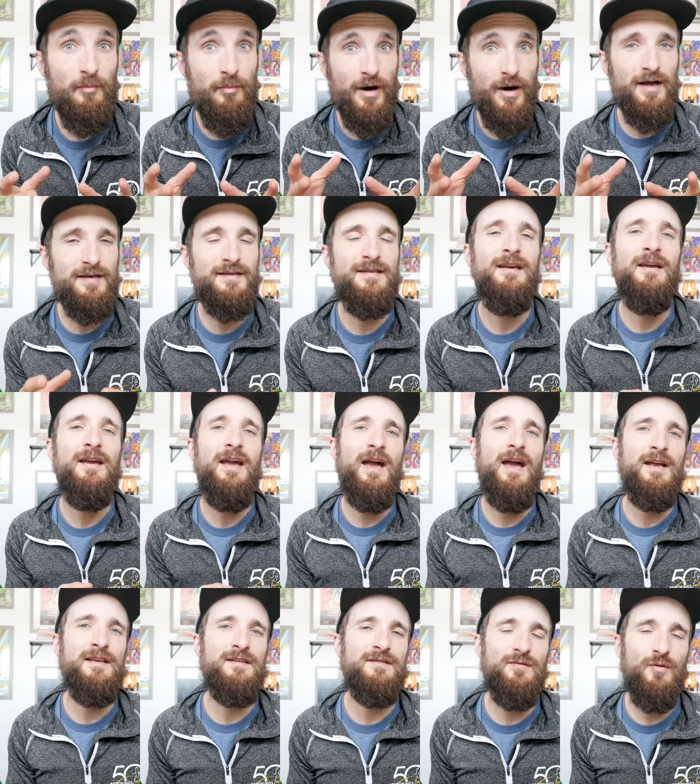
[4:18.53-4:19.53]
But
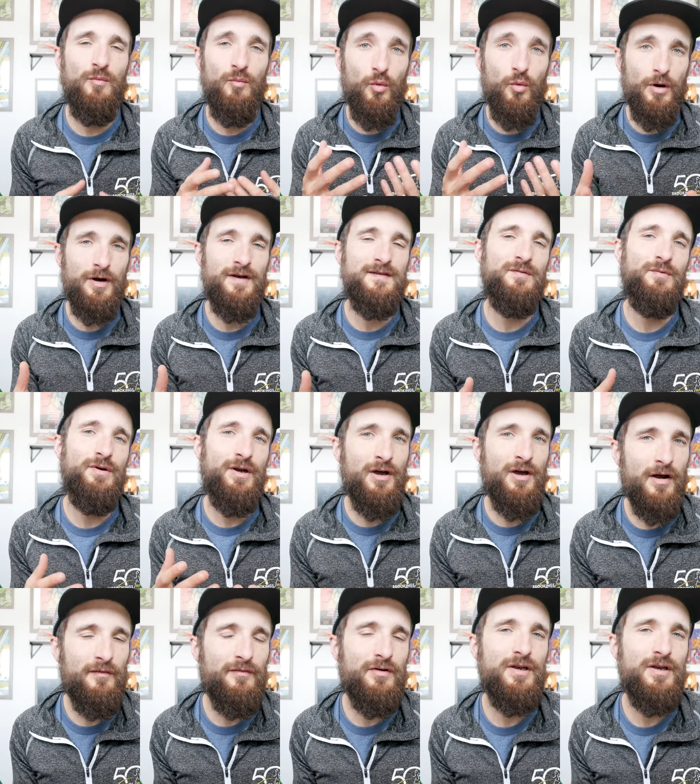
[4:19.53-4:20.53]
as worn as a
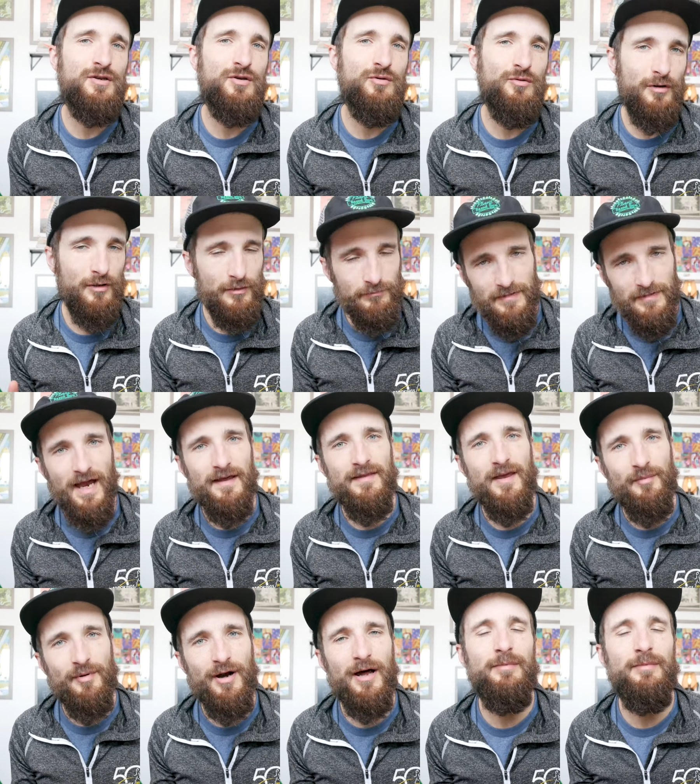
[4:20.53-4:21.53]
recovery tool, yeah,
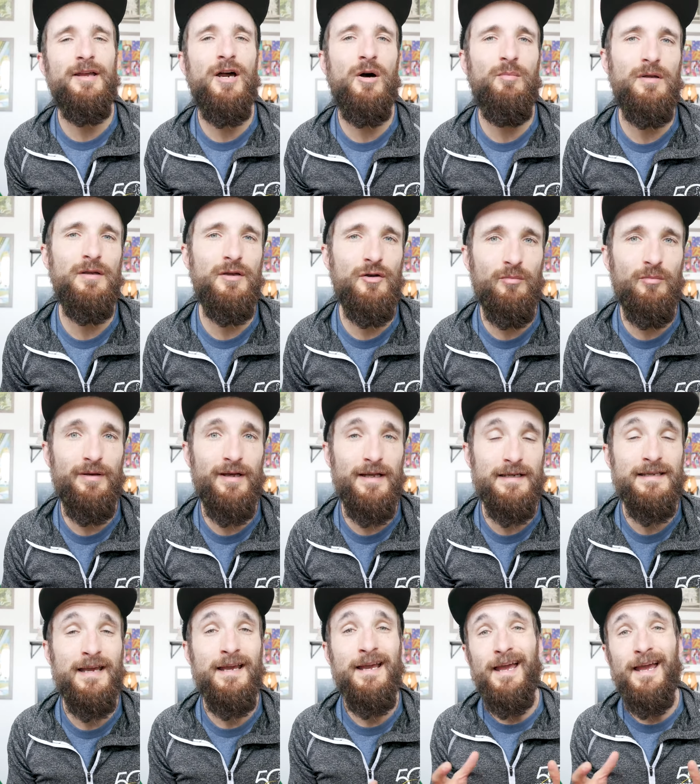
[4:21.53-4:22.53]
they probably help a little
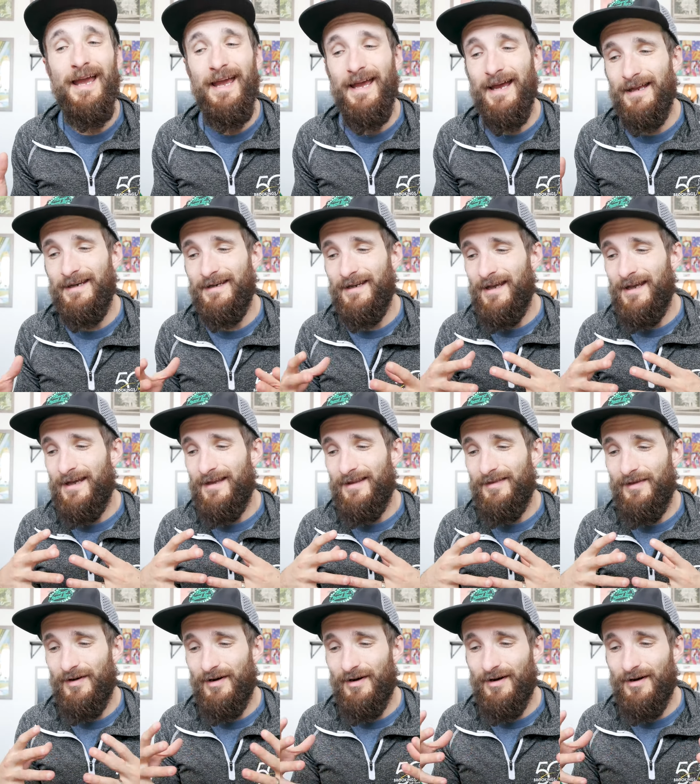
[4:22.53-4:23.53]
bit. And
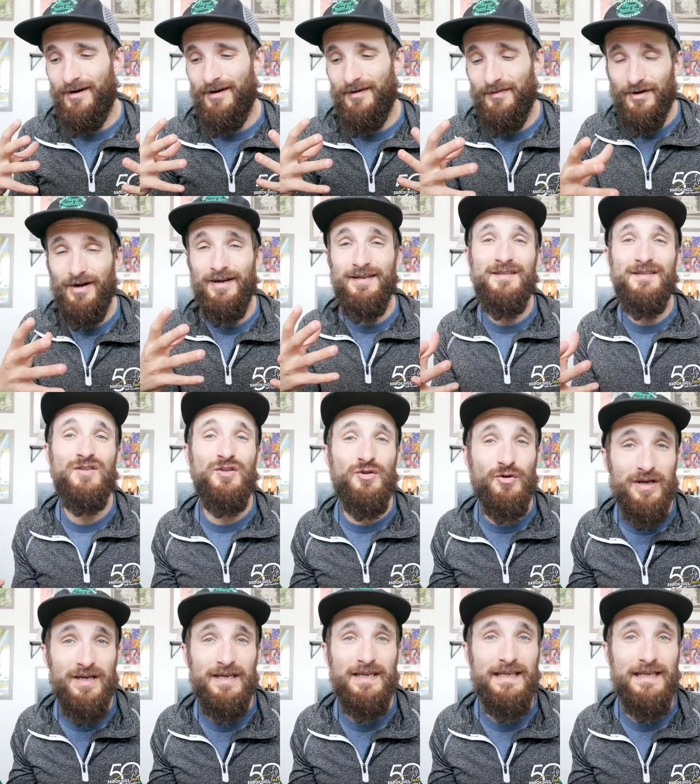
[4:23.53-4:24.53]
they're
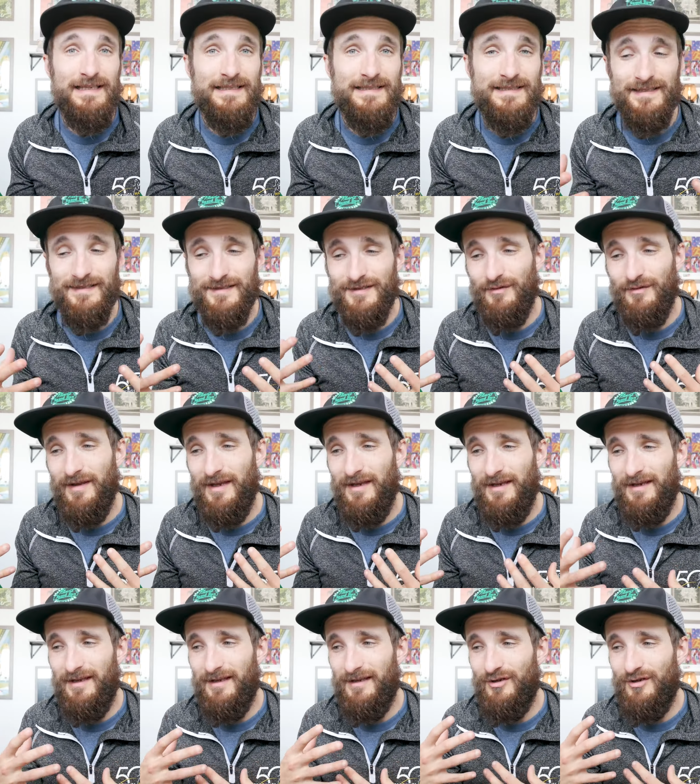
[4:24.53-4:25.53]
extraneous. So
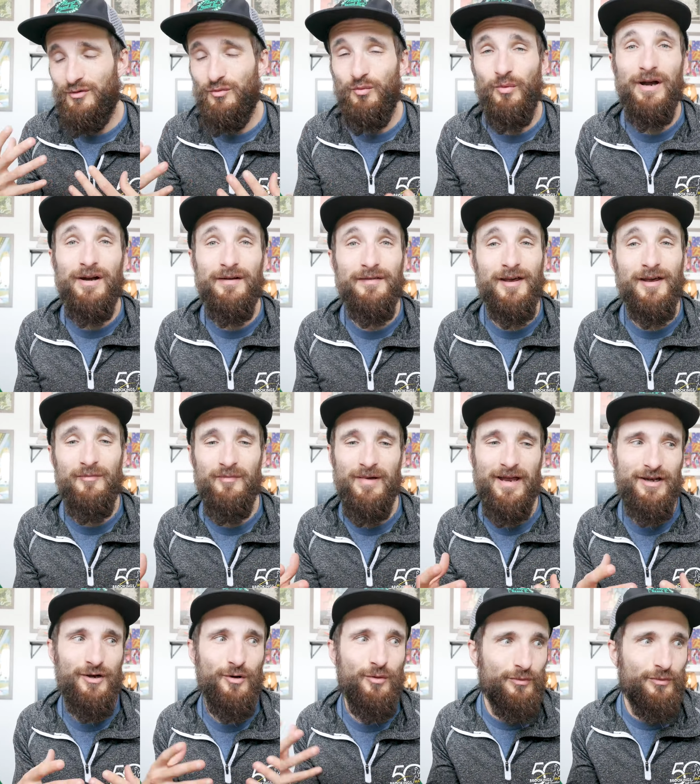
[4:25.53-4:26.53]
you wear them
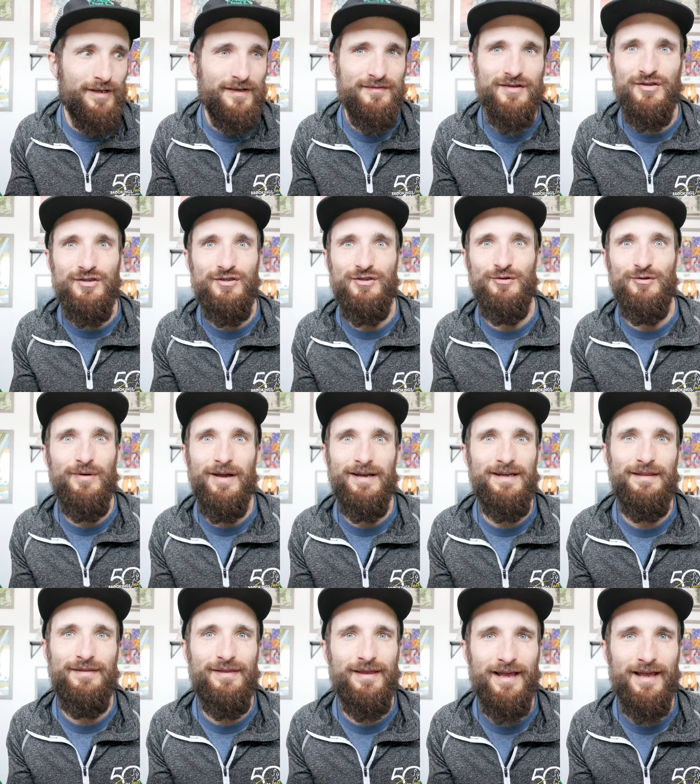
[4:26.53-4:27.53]
and you don't really have to do
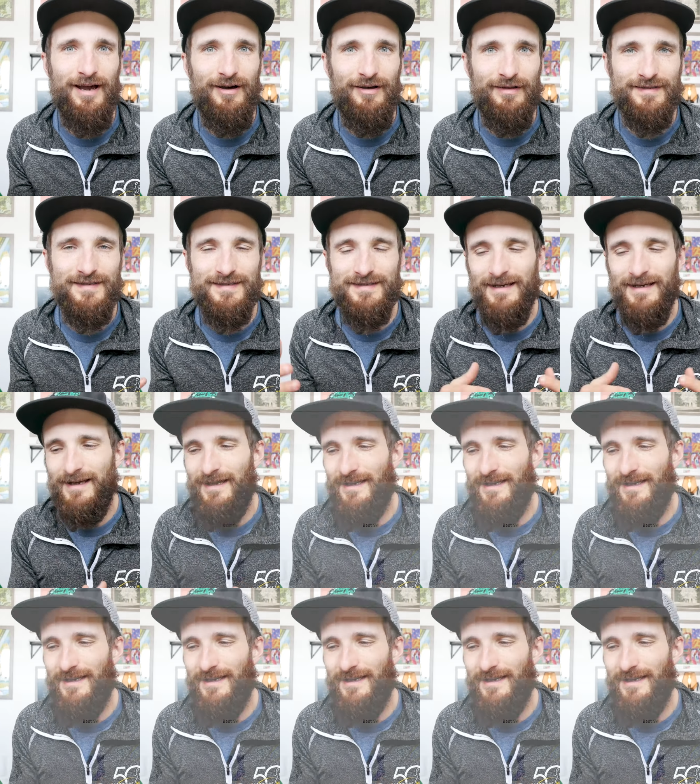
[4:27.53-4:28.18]
anything else.